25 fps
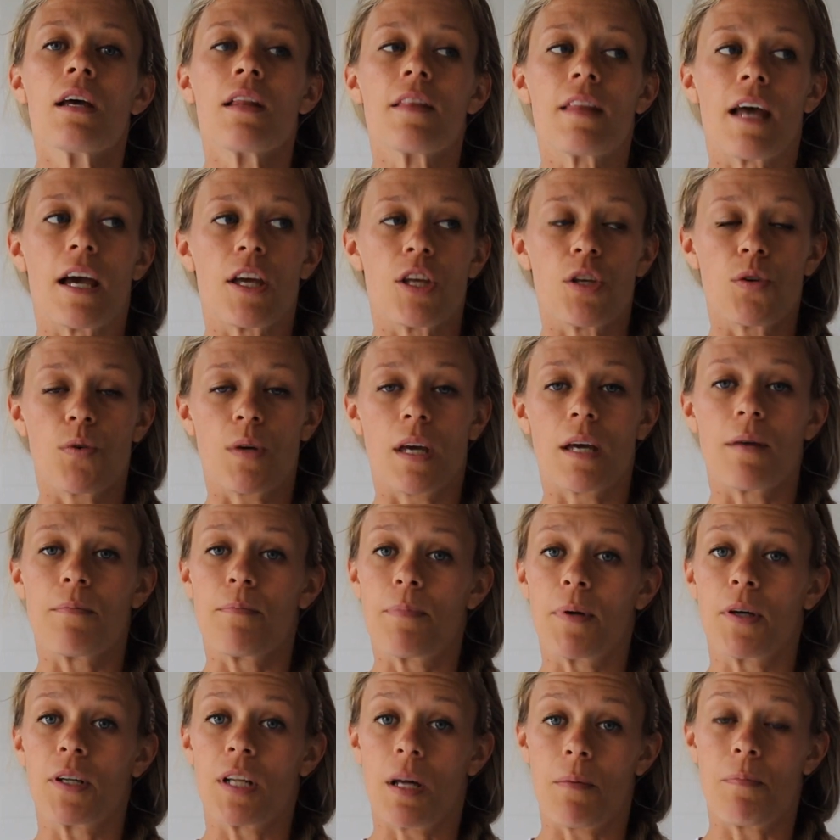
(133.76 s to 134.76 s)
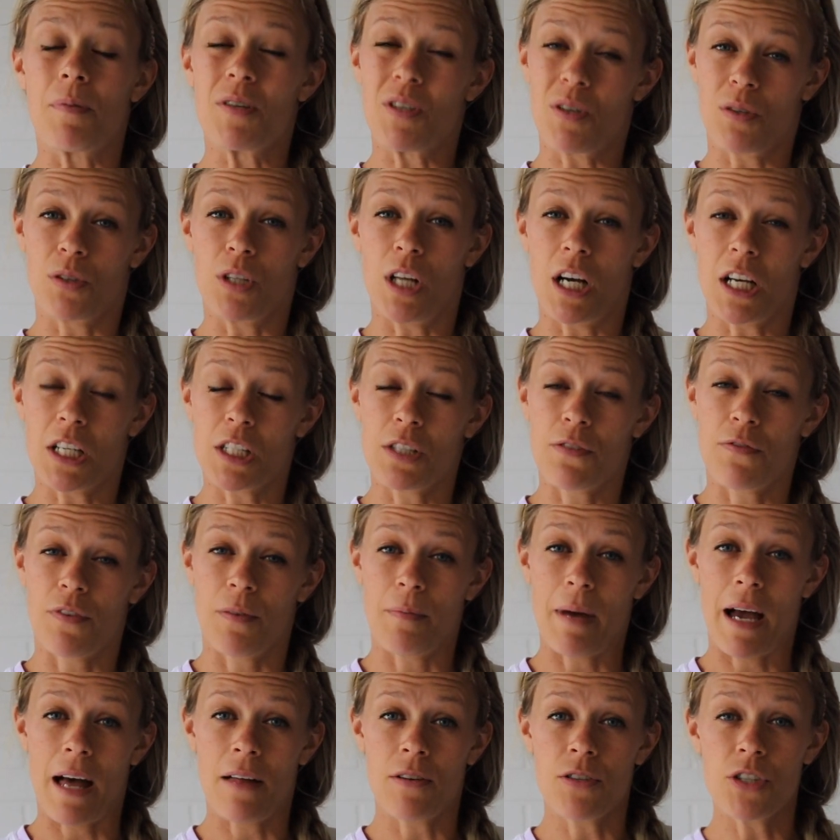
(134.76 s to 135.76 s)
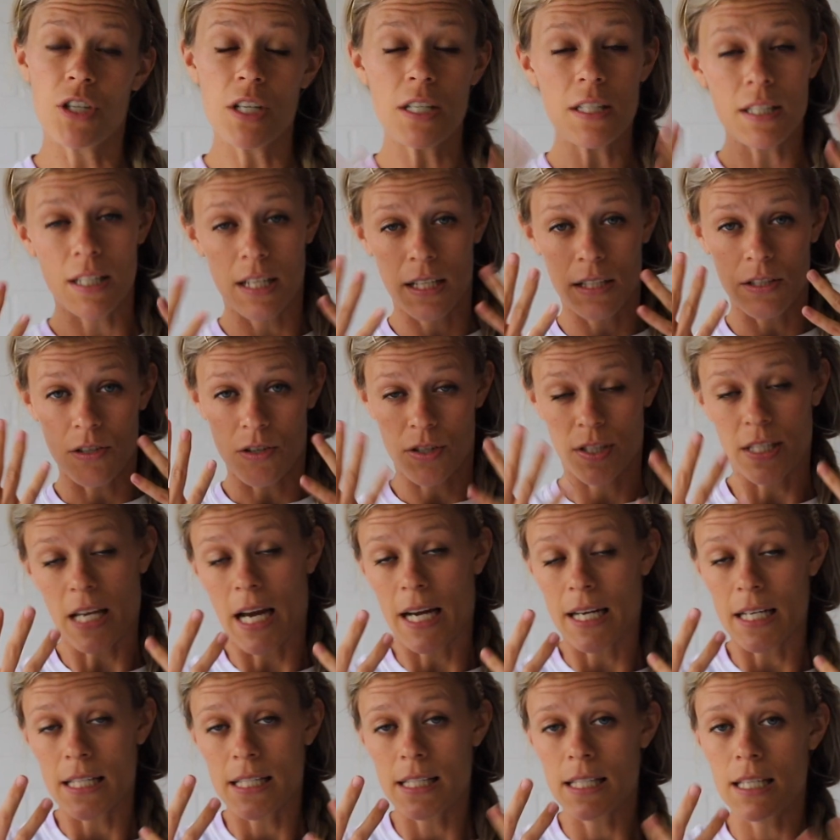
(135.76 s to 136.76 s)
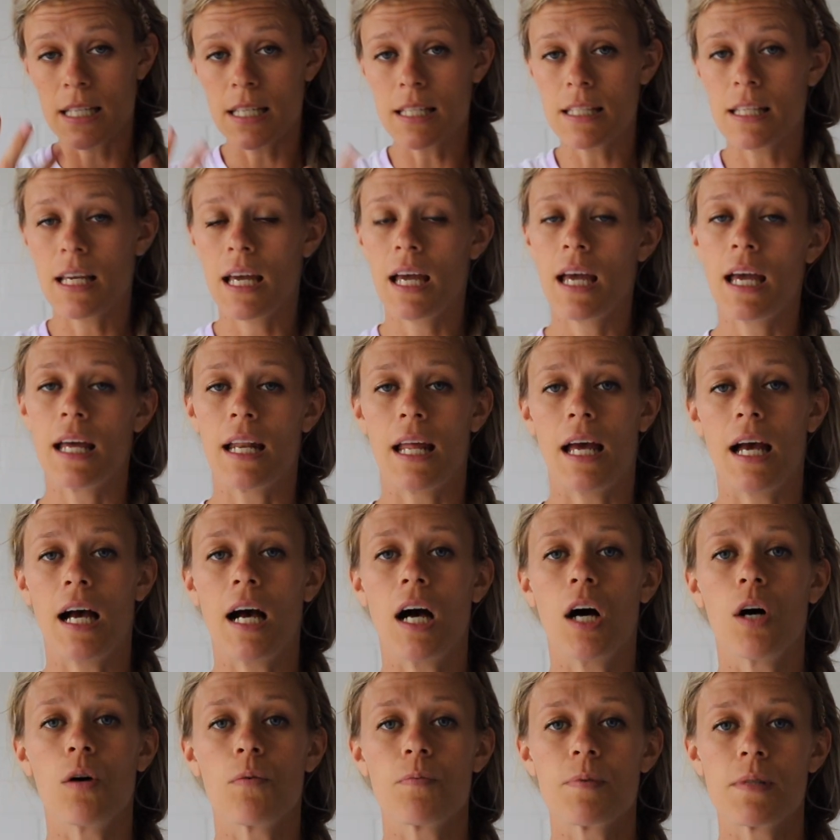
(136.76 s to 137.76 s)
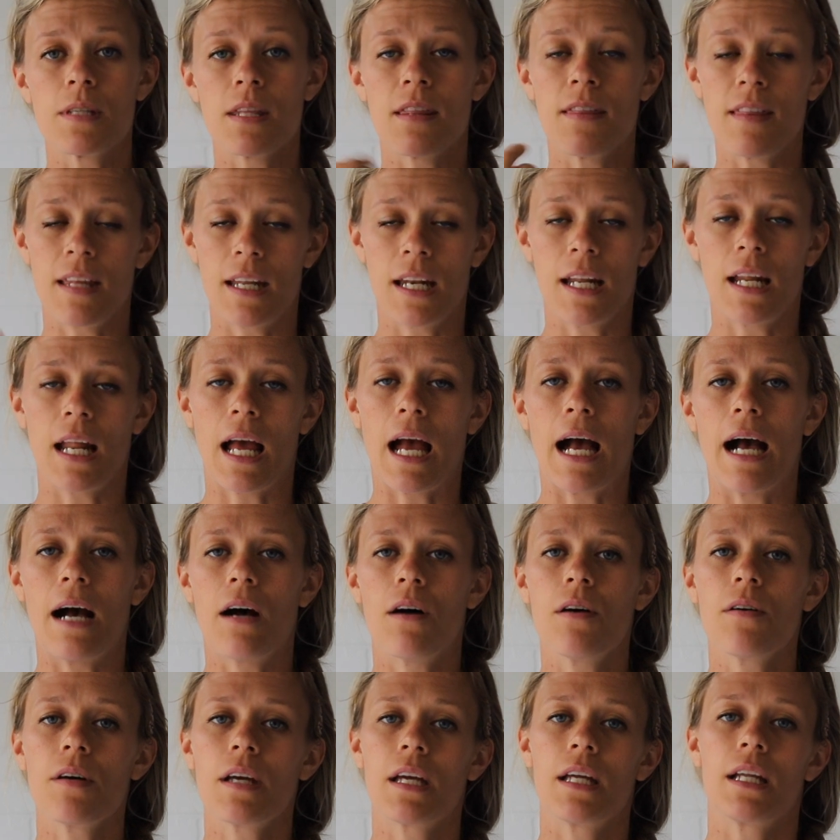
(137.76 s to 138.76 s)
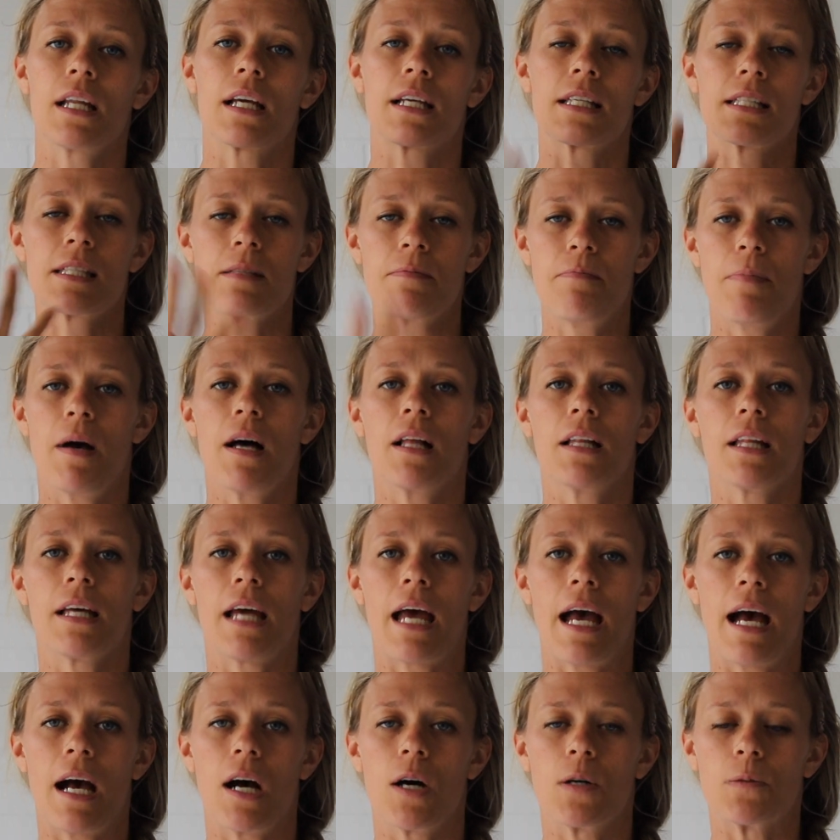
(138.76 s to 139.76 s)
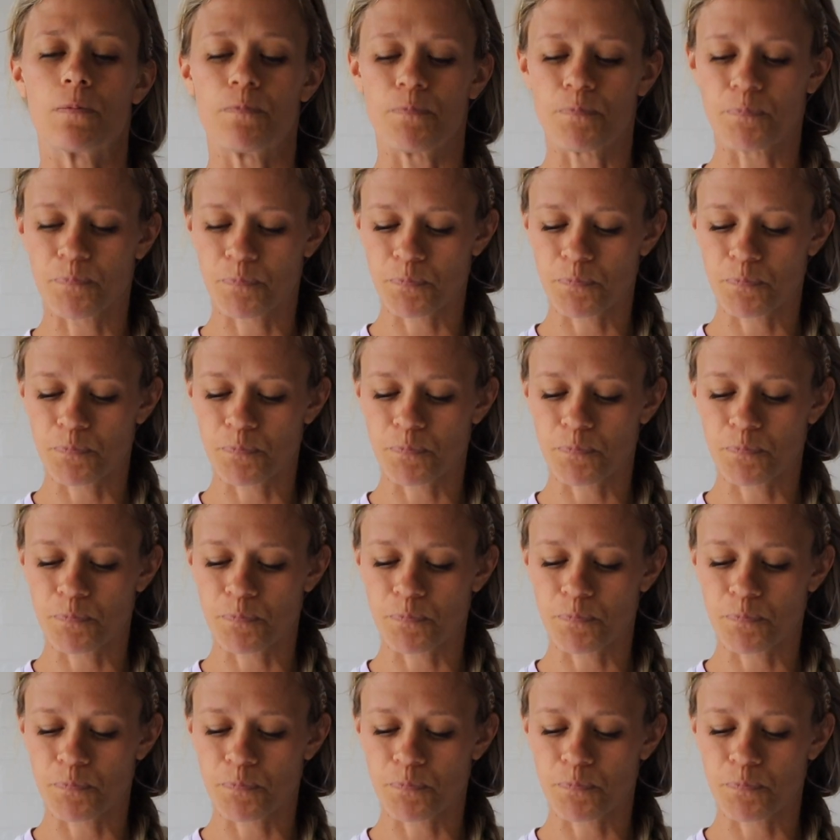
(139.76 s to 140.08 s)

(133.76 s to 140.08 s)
that you get built up in your lungs from allergies and in your sinuses, and it helps thin it out and expel it out.